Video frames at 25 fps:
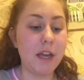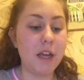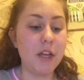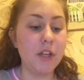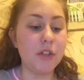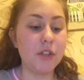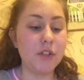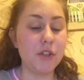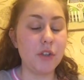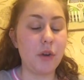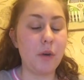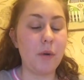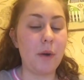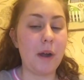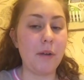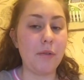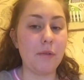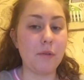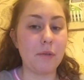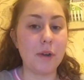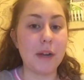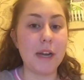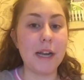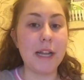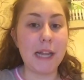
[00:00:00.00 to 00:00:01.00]
so I
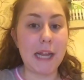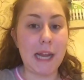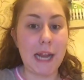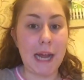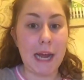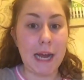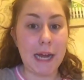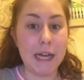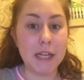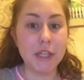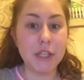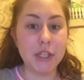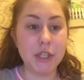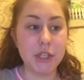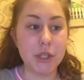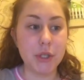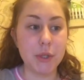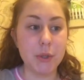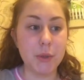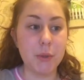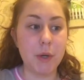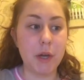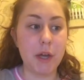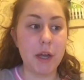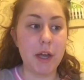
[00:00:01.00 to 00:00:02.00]
really had
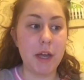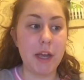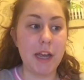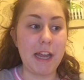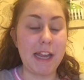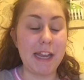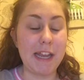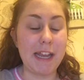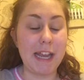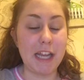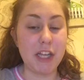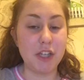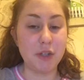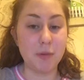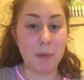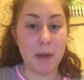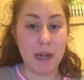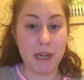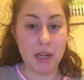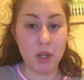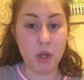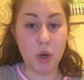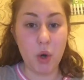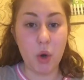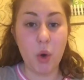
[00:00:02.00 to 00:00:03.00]
to engage my
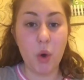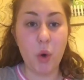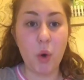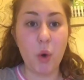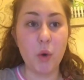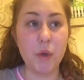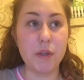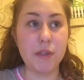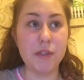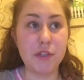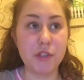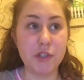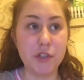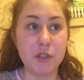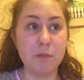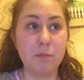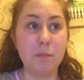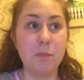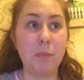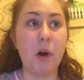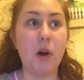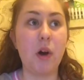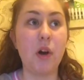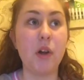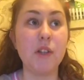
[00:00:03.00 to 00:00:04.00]
core,
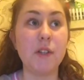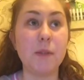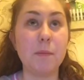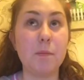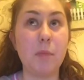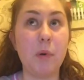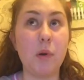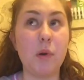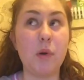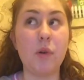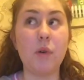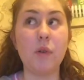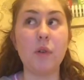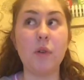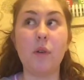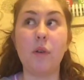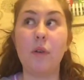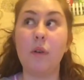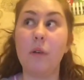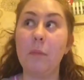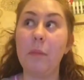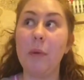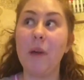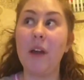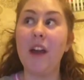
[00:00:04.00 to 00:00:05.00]
spot, pull
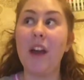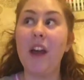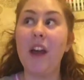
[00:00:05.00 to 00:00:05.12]
up,